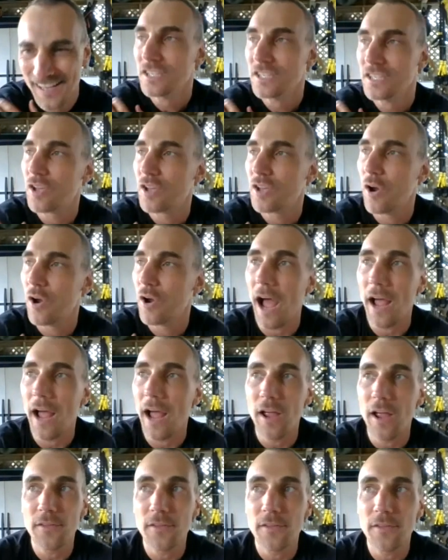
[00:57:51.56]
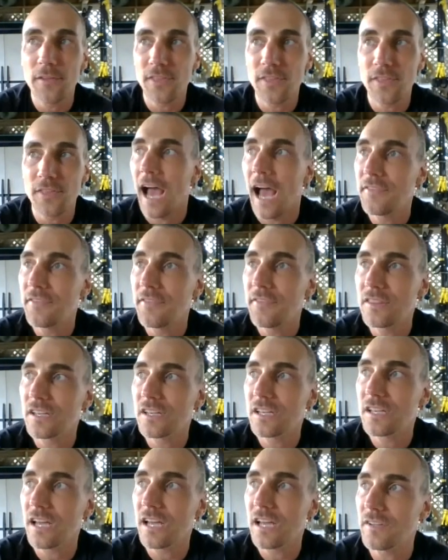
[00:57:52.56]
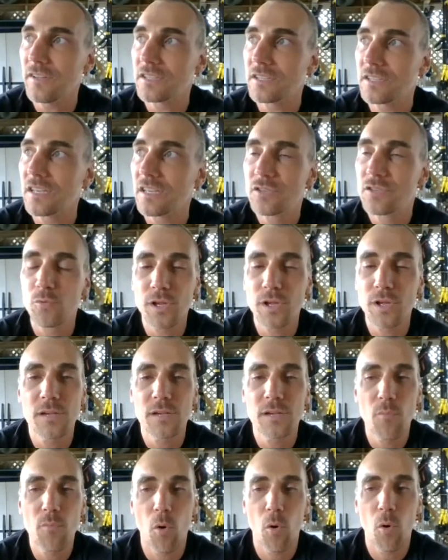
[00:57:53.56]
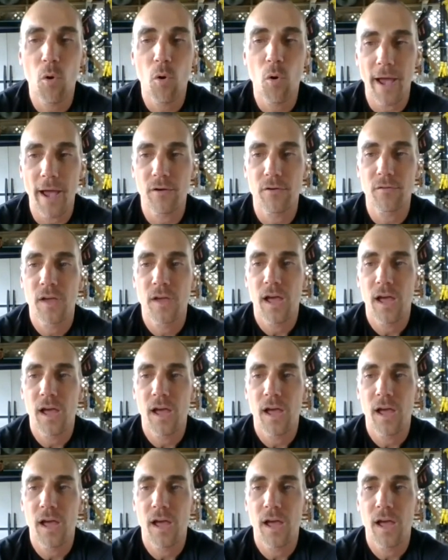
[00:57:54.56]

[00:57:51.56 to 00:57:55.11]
So I think that kind of it's really more a matter of